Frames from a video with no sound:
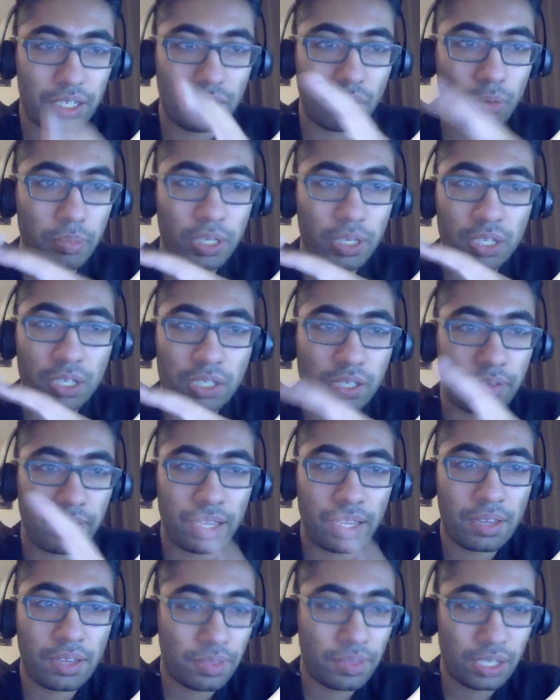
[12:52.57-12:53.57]
or because of
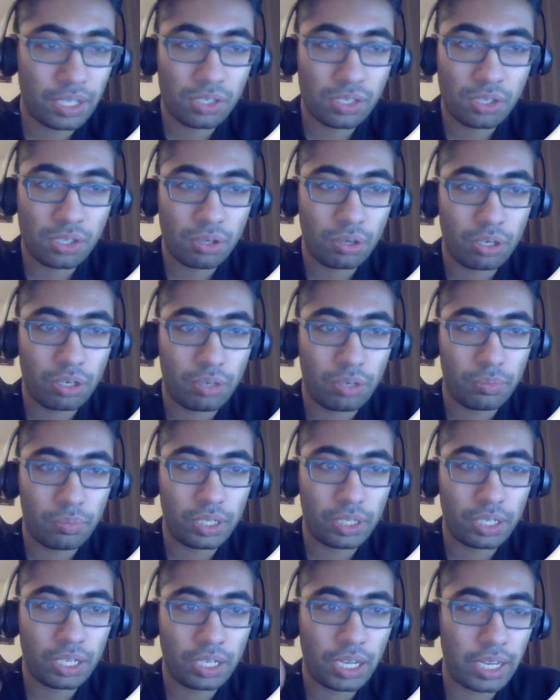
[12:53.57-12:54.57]
things going on with
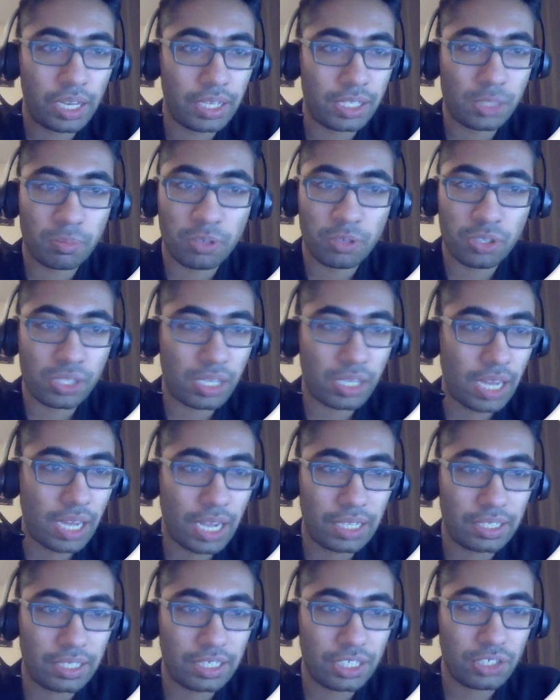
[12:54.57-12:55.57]
the client's
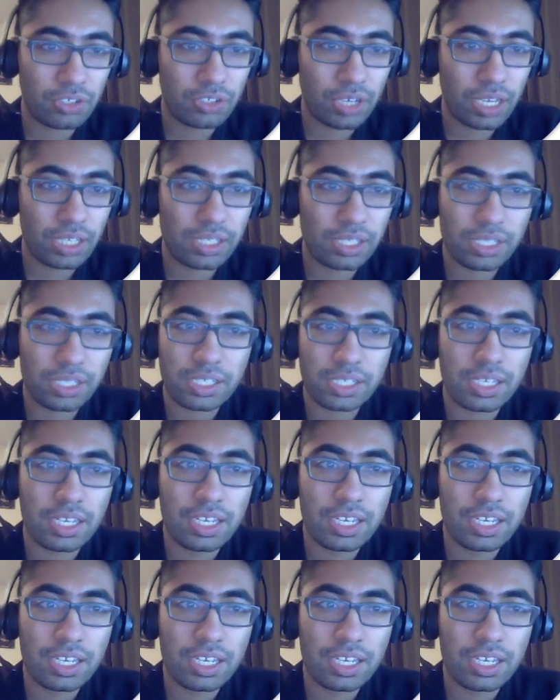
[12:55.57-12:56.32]
personality traits,